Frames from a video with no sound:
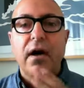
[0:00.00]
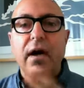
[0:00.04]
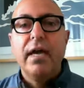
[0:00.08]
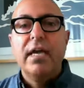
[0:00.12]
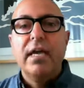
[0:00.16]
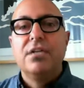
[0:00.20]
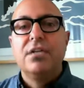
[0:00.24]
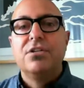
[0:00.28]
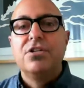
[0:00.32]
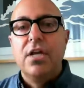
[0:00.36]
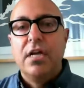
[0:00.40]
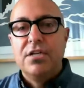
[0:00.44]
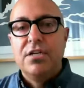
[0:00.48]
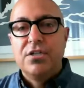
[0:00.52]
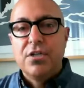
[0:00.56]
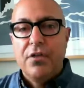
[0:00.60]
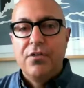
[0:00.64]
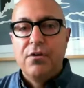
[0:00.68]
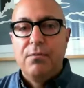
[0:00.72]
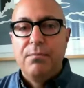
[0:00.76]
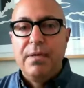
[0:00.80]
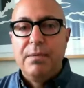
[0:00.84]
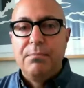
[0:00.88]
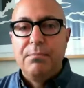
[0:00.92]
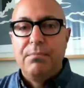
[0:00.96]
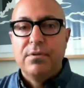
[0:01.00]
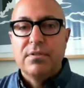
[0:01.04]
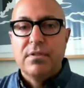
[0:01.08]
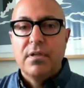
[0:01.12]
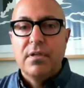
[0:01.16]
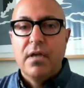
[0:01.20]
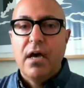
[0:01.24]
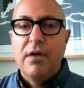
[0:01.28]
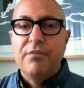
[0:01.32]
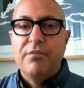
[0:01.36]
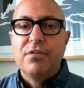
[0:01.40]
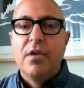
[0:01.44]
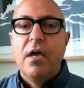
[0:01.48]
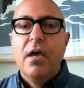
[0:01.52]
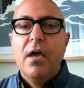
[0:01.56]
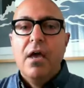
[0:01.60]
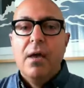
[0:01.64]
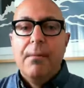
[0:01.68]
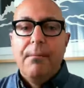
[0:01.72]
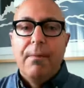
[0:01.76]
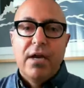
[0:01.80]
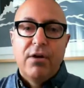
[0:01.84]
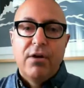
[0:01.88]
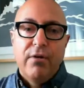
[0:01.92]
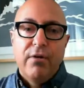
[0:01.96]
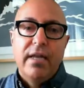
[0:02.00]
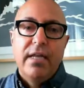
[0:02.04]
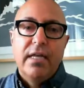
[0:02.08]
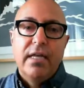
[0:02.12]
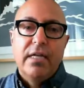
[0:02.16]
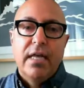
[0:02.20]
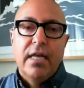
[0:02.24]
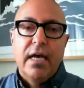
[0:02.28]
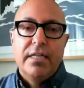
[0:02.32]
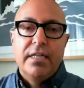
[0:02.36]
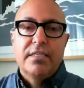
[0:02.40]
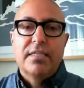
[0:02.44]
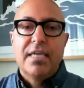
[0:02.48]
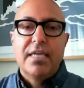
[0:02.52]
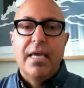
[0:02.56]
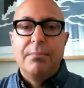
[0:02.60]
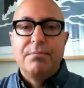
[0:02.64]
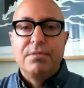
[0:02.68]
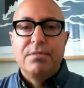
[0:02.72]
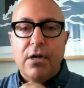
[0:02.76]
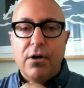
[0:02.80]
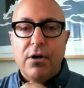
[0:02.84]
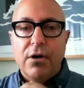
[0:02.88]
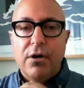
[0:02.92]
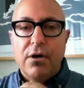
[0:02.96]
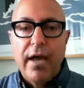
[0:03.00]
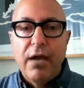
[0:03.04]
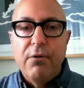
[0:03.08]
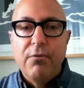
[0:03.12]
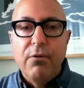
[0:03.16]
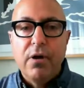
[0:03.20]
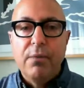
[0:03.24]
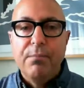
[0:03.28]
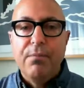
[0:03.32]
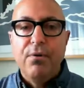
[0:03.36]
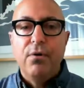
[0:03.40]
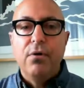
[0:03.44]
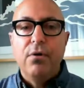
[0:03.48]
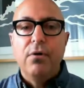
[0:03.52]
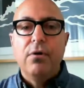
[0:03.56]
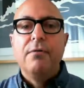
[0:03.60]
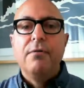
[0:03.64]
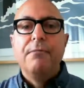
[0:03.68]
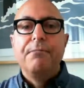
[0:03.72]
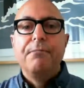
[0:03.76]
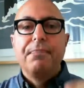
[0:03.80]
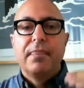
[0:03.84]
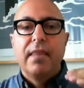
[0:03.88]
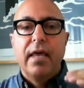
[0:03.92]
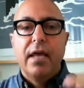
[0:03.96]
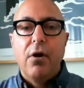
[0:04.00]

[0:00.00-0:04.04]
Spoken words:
I can change other people's lives by creating landscapes that are equitable,